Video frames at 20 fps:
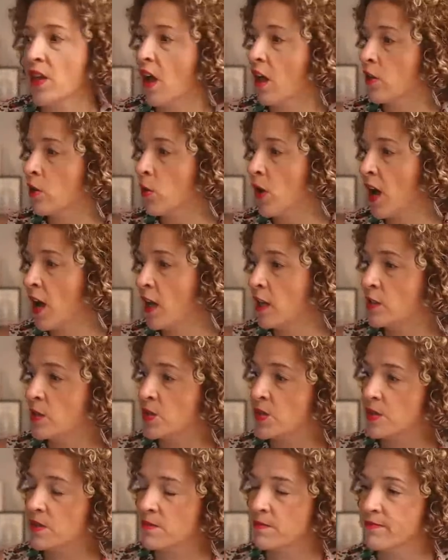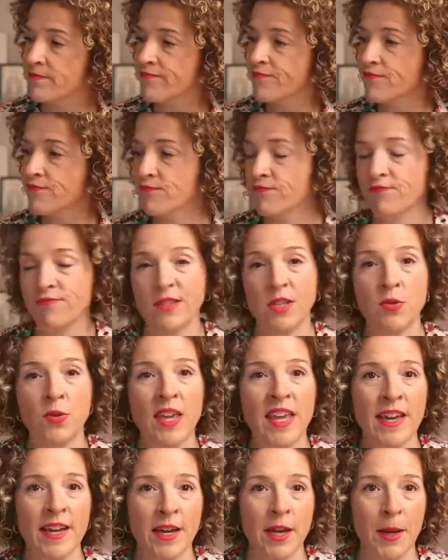Otherwise, you
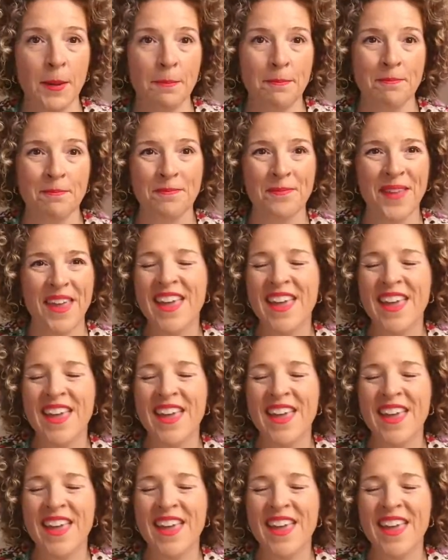can't come.